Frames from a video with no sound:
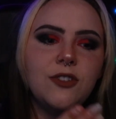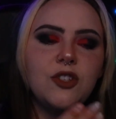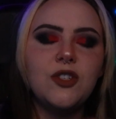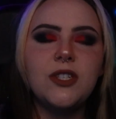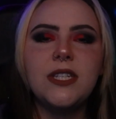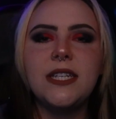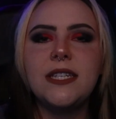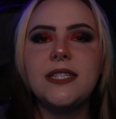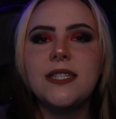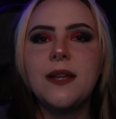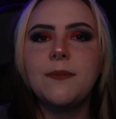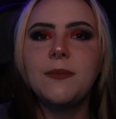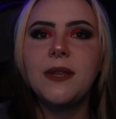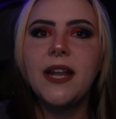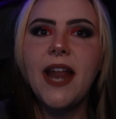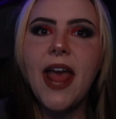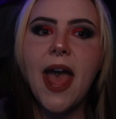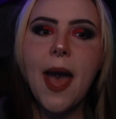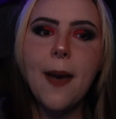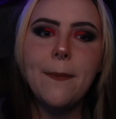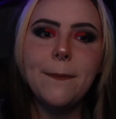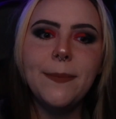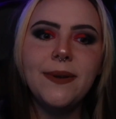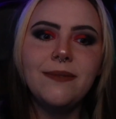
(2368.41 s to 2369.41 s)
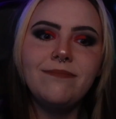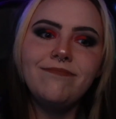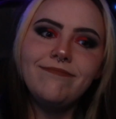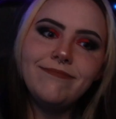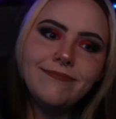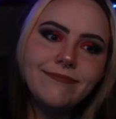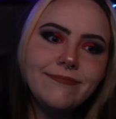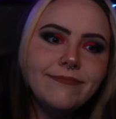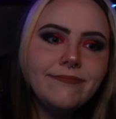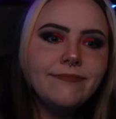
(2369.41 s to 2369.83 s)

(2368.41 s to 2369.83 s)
you see something happen,